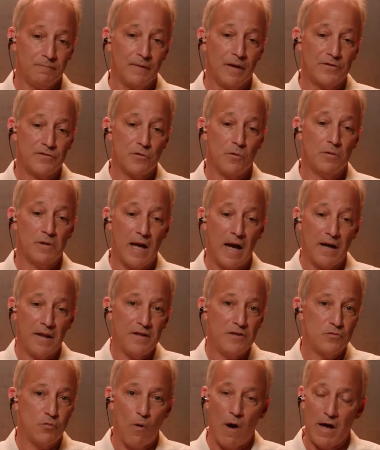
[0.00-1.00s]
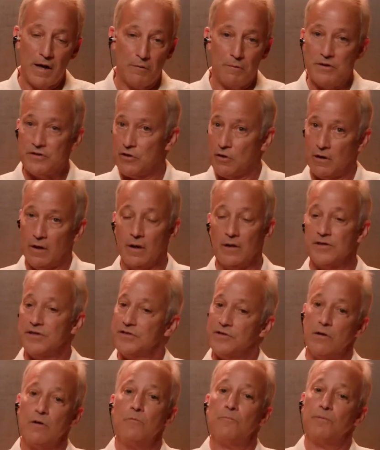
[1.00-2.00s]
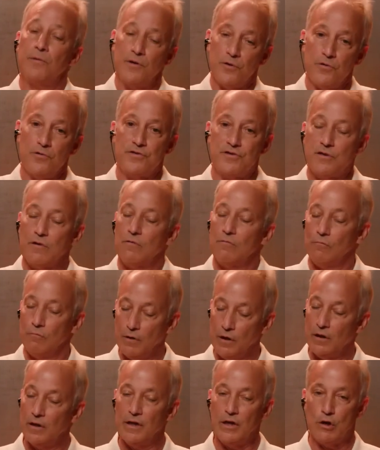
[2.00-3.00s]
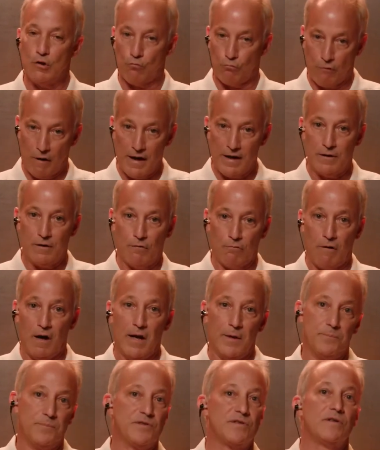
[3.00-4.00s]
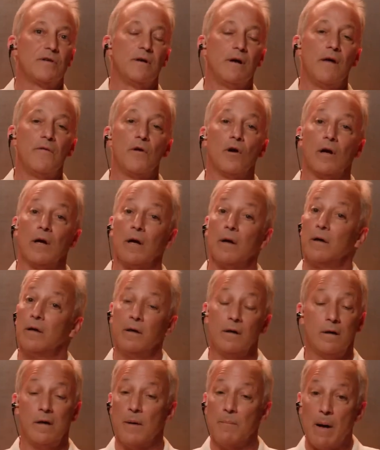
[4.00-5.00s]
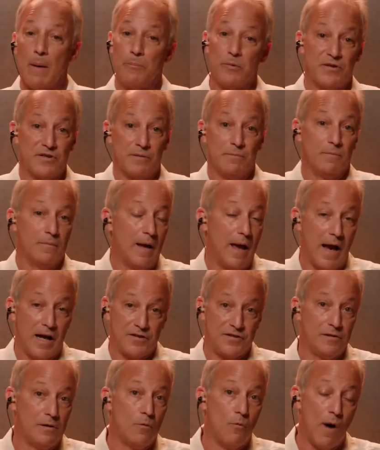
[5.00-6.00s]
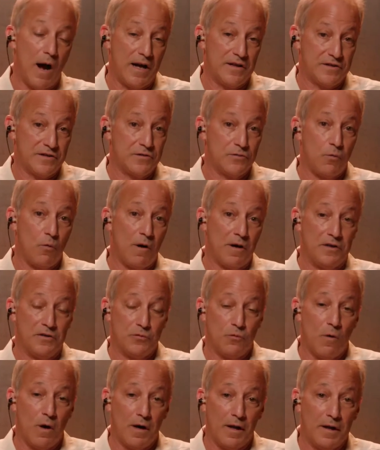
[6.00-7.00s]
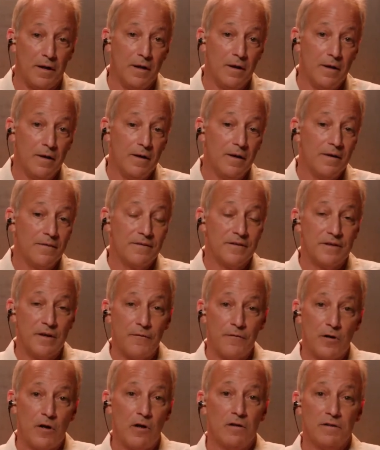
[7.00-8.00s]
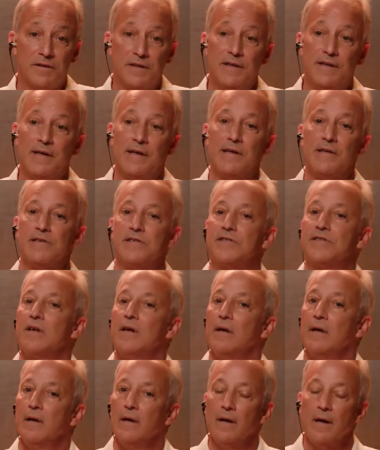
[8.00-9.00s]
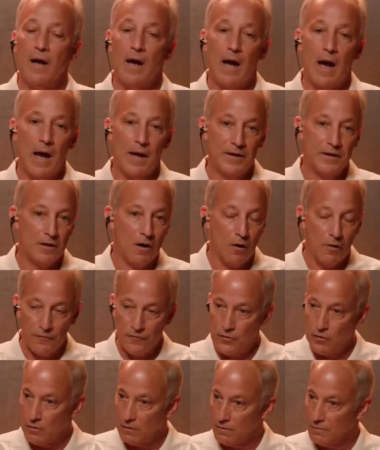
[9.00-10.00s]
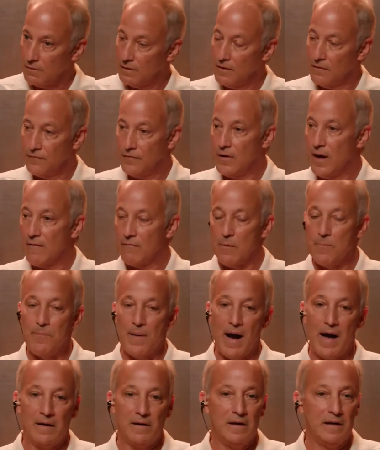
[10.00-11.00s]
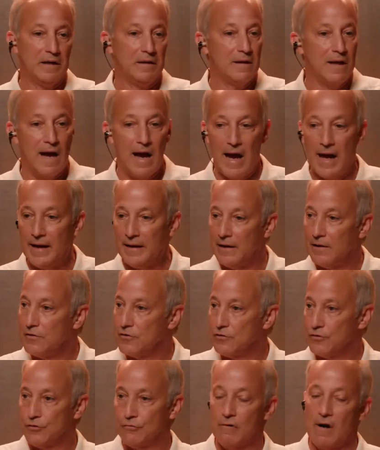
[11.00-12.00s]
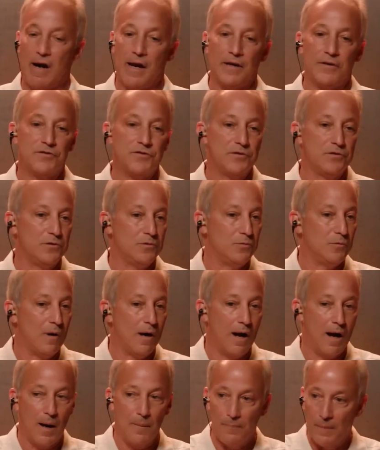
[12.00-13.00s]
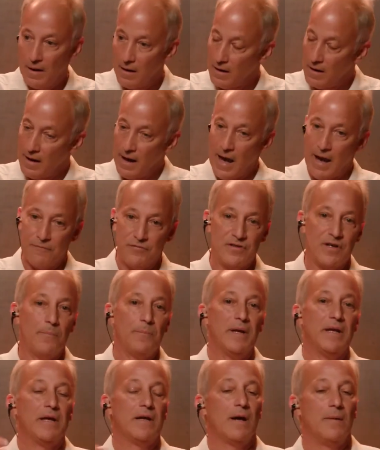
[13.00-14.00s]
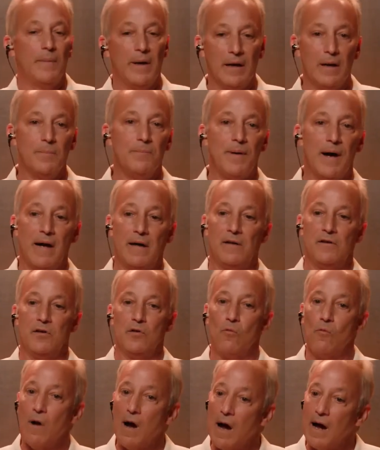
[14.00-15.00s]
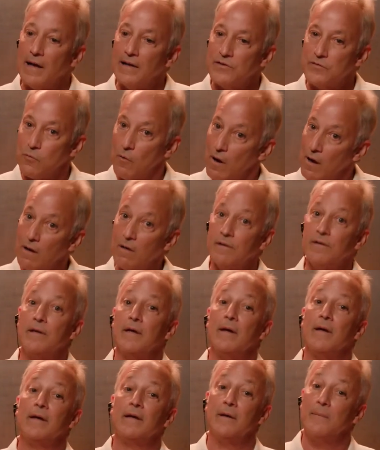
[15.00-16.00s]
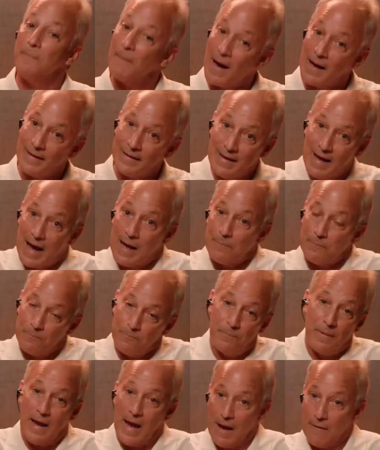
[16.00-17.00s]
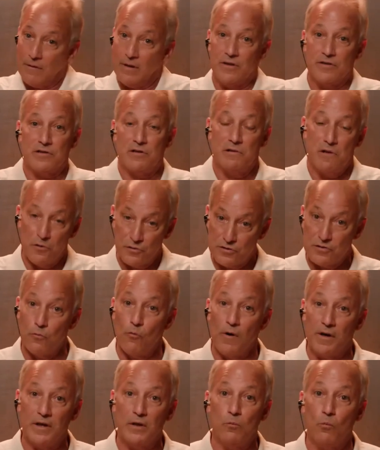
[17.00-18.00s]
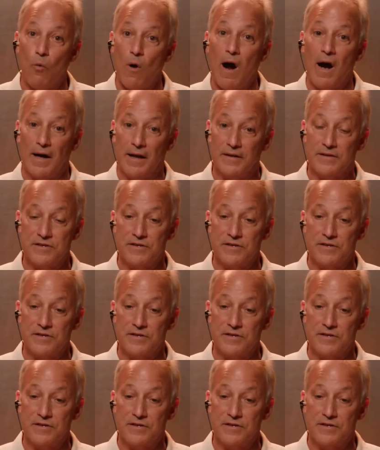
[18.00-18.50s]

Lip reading: So a lot of these wineries are going to still produce really great grapes, and they're going to come up with some excellent wines in 2020. The difficulty is, if you have a bottling line and you're trying to have somebody come in and bottle your wines, well, you might not have it as close to when you'd want it.